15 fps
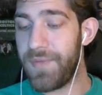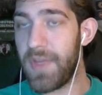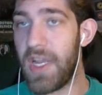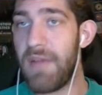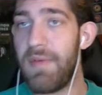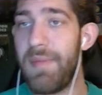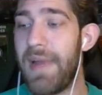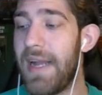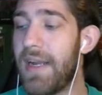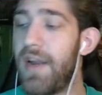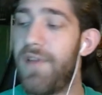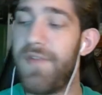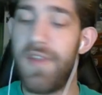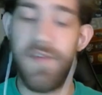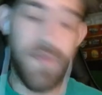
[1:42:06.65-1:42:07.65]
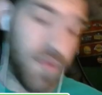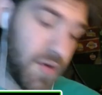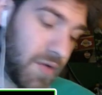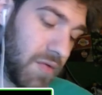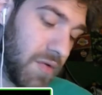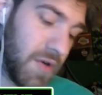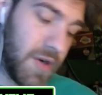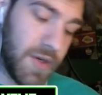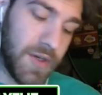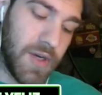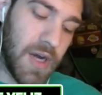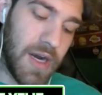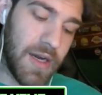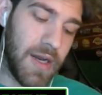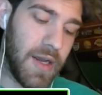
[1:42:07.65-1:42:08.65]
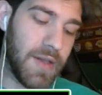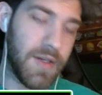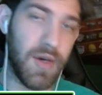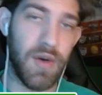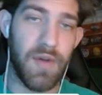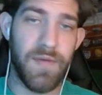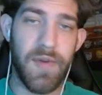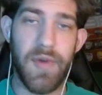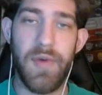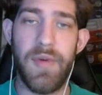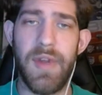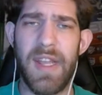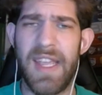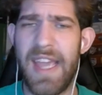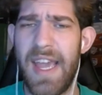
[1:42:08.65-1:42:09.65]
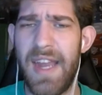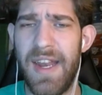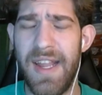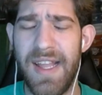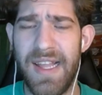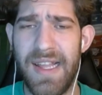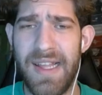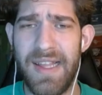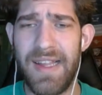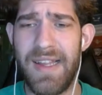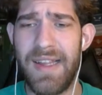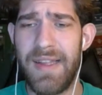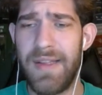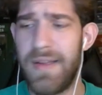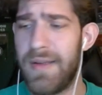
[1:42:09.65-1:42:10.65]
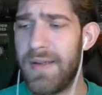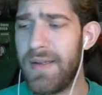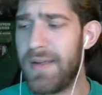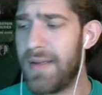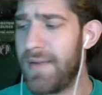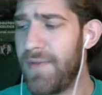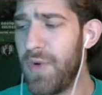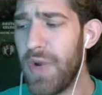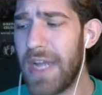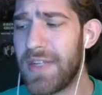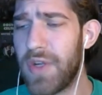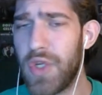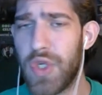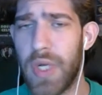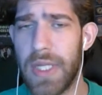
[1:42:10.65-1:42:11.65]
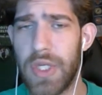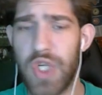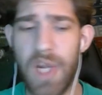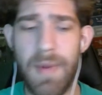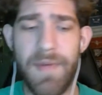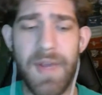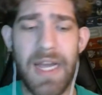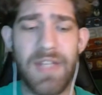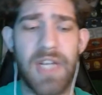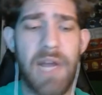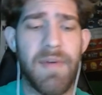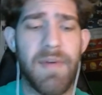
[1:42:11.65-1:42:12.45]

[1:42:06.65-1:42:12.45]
Coming back here for the fourth quarter as Doc gets interviewed. Again, if you guys are enjoying the stream, if you guys are having